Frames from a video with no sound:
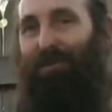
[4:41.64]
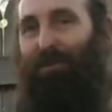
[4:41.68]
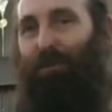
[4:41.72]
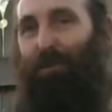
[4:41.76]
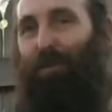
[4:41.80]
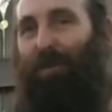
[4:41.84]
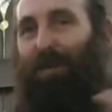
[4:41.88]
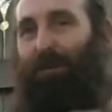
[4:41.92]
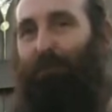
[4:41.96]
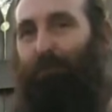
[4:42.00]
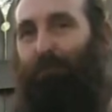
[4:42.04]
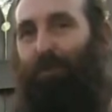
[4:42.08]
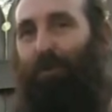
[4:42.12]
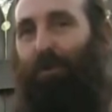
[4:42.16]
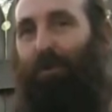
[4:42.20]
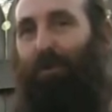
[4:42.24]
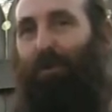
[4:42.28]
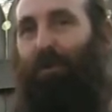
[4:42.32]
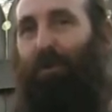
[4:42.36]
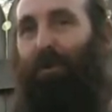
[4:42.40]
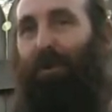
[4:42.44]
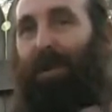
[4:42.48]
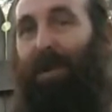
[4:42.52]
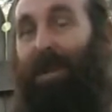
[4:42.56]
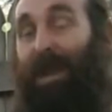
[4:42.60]
into an input
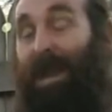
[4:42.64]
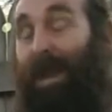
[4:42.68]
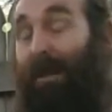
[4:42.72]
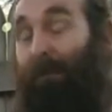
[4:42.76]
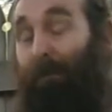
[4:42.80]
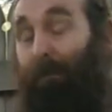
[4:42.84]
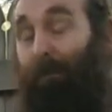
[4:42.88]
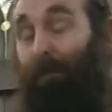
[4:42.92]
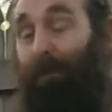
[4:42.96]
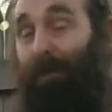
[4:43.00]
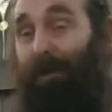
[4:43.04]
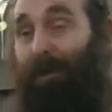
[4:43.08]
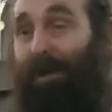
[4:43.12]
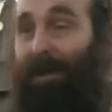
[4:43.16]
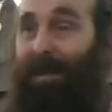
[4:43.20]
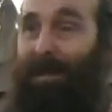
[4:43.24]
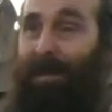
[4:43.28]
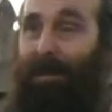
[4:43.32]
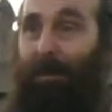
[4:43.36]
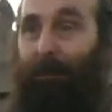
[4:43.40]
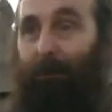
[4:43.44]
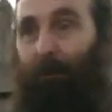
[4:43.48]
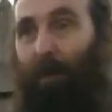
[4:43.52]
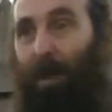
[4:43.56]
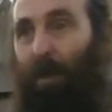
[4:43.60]
or an output,
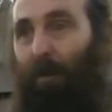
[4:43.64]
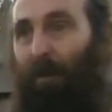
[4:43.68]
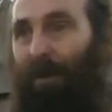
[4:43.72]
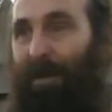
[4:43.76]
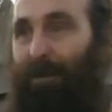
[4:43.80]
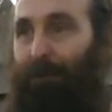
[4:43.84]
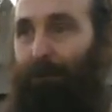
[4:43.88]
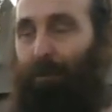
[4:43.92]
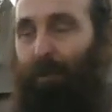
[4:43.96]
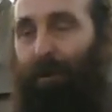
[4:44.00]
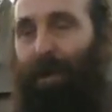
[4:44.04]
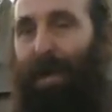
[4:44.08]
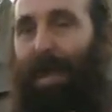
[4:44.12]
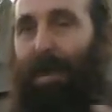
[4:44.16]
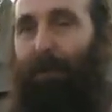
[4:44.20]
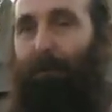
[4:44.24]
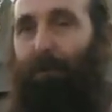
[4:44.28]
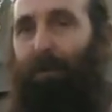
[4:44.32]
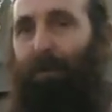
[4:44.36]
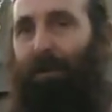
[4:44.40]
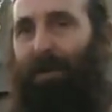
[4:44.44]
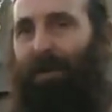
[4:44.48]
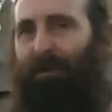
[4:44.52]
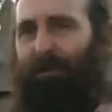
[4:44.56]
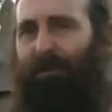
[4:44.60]
or
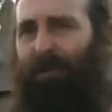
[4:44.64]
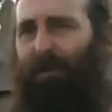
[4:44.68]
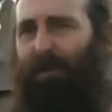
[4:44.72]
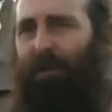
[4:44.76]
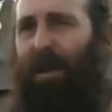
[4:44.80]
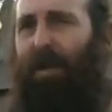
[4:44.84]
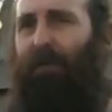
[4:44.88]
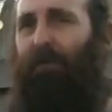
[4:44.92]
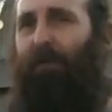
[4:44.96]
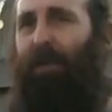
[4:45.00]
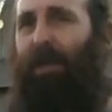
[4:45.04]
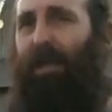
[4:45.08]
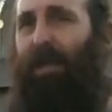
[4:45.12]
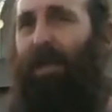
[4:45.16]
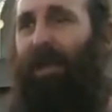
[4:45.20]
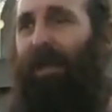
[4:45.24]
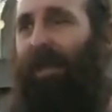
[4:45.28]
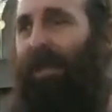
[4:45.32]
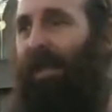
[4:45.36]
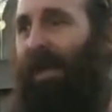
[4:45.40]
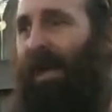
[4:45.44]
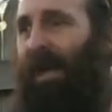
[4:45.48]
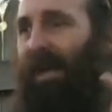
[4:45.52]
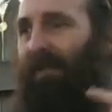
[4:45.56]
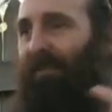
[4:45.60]
input-output infographic.
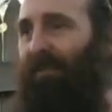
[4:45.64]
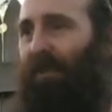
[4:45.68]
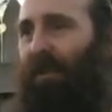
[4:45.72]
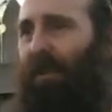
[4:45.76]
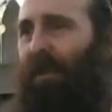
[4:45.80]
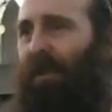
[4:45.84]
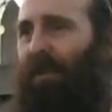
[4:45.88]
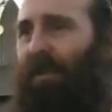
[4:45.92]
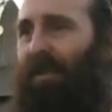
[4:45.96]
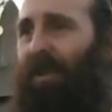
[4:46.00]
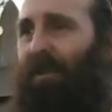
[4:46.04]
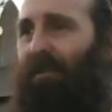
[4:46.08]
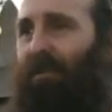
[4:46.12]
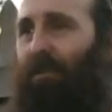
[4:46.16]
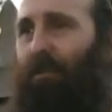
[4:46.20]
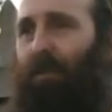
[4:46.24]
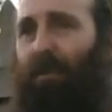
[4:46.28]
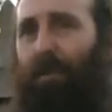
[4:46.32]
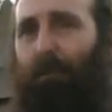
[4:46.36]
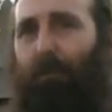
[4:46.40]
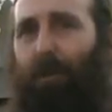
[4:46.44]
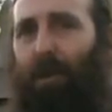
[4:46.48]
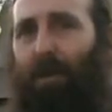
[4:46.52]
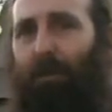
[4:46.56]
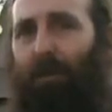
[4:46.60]
Sort of like they do with
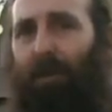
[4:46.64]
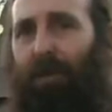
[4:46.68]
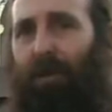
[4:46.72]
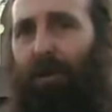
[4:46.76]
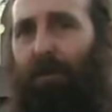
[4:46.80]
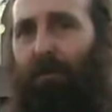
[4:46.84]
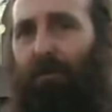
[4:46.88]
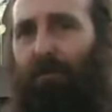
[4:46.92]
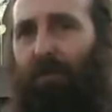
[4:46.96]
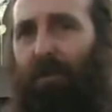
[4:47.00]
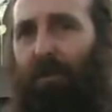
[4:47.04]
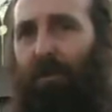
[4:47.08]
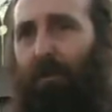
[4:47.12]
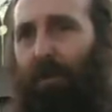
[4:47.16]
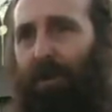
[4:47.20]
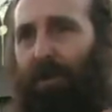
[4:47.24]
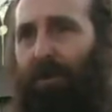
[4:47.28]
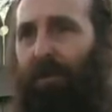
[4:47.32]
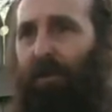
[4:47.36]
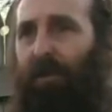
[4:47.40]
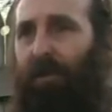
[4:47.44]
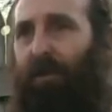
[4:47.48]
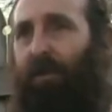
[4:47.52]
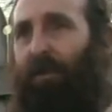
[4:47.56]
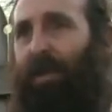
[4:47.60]
the permaculture when
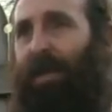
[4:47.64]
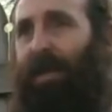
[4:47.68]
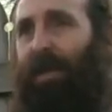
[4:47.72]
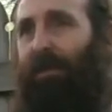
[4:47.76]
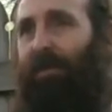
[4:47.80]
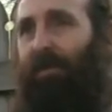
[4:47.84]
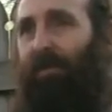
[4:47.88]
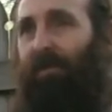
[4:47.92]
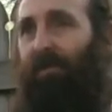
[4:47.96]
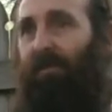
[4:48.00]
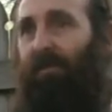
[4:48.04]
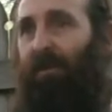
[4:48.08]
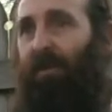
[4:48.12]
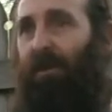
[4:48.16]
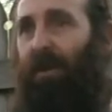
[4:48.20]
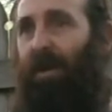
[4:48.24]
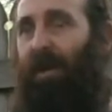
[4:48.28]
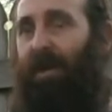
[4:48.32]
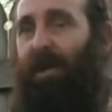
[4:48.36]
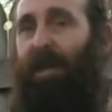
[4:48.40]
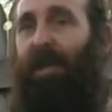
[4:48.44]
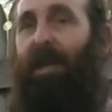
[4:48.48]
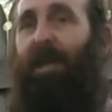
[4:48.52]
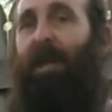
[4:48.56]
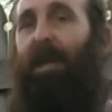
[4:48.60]
you learn how to
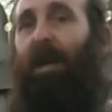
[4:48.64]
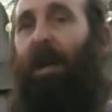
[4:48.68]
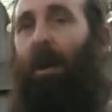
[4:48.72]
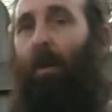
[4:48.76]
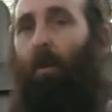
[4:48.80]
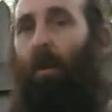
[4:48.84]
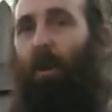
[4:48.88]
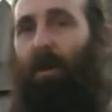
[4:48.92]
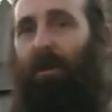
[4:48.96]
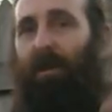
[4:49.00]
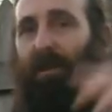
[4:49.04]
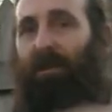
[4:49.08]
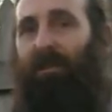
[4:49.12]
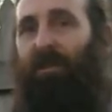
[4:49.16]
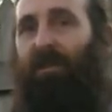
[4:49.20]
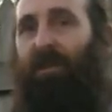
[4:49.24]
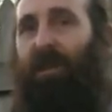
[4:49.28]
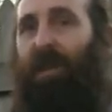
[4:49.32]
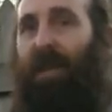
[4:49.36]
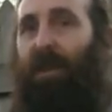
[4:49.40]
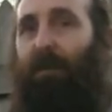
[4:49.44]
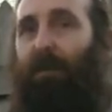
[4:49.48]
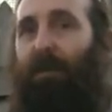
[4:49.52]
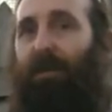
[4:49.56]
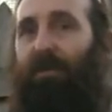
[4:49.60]
design what needs to
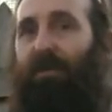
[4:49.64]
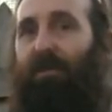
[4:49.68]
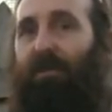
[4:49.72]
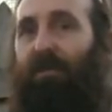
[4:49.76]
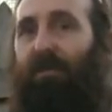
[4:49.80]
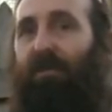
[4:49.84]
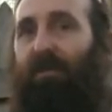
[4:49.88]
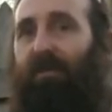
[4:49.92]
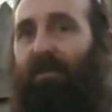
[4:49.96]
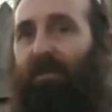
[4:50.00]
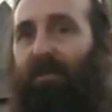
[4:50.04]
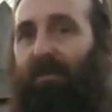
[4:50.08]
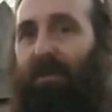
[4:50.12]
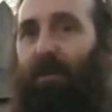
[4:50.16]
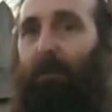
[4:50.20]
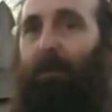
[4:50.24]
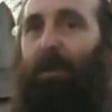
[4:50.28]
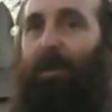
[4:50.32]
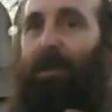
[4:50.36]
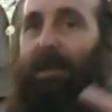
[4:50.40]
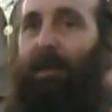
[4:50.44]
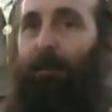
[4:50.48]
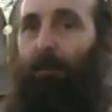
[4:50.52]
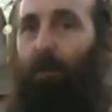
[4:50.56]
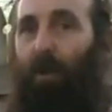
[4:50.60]
go into the system
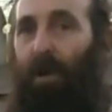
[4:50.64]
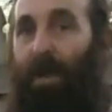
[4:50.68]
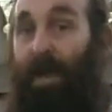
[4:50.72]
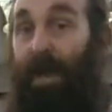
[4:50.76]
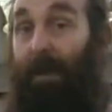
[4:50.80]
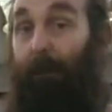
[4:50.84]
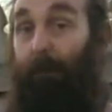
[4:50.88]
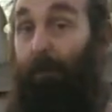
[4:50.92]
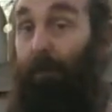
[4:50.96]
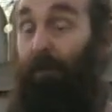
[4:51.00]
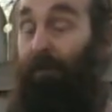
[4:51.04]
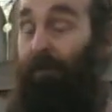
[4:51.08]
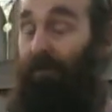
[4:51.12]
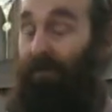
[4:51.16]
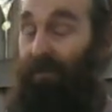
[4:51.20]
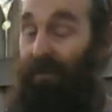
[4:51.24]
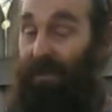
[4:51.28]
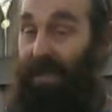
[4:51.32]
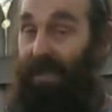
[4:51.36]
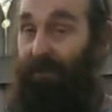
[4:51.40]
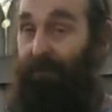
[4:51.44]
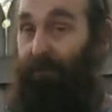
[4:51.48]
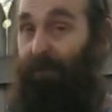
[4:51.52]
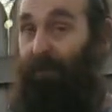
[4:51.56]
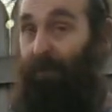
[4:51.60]
and then what outputs
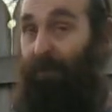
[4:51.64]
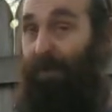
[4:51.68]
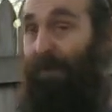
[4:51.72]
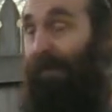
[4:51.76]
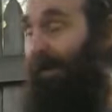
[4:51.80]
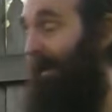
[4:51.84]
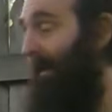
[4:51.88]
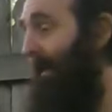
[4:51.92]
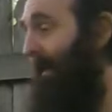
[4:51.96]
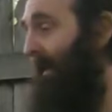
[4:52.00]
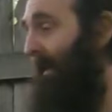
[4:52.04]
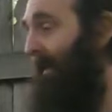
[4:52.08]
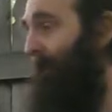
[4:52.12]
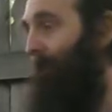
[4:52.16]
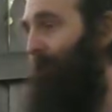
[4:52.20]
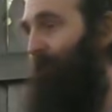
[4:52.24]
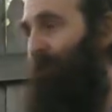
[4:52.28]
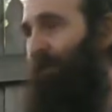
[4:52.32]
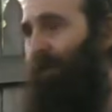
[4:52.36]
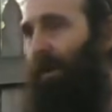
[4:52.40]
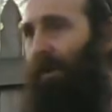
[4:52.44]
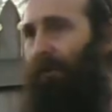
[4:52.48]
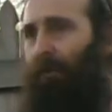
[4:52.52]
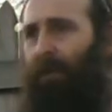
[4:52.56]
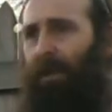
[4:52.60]
you get from it.
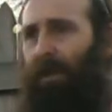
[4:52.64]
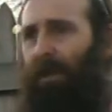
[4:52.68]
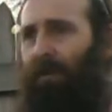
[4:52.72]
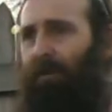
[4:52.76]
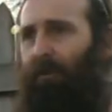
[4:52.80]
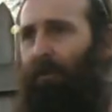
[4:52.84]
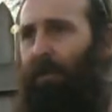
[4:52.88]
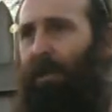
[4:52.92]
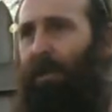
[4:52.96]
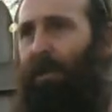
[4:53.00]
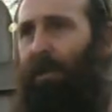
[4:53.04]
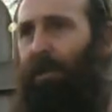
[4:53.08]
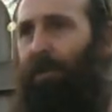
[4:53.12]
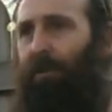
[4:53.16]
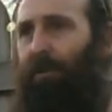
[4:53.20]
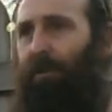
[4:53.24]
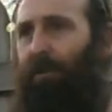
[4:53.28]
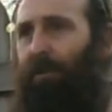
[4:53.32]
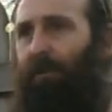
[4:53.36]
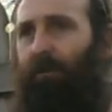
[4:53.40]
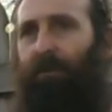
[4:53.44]
So I'm going to include